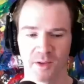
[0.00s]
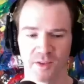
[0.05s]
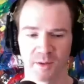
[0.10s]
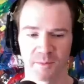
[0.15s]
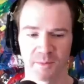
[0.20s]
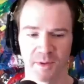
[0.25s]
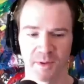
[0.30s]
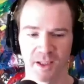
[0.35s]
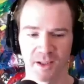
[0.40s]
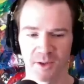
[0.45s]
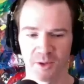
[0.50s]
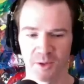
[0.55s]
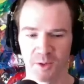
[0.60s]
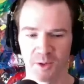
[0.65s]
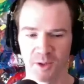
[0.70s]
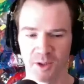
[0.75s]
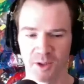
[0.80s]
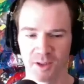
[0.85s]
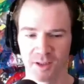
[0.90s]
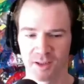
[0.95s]
something
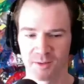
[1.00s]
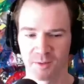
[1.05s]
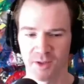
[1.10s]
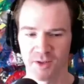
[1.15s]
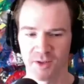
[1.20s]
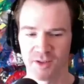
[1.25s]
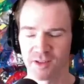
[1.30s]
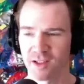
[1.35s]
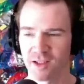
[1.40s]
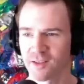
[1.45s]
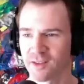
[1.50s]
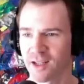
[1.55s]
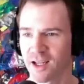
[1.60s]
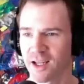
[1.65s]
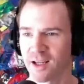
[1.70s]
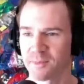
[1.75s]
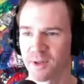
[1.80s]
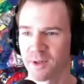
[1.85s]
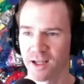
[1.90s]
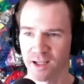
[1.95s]
cool, which is
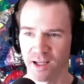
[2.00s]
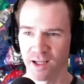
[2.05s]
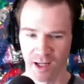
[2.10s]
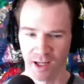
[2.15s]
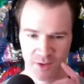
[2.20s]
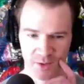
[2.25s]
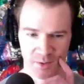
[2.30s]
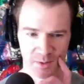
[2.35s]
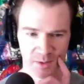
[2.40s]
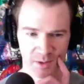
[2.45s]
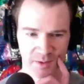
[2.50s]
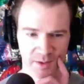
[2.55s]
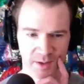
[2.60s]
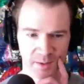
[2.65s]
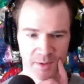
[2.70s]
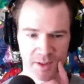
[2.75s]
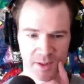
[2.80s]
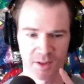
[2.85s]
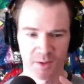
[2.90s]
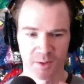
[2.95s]
not my actual
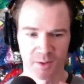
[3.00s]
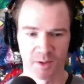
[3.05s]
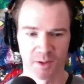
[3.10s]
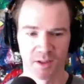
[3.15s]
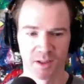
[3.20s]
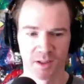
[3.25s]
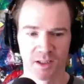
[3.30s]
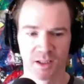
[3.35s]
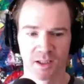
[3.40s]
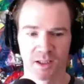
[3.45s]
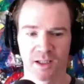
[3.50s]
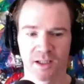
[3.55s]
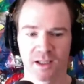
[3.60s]
something cool,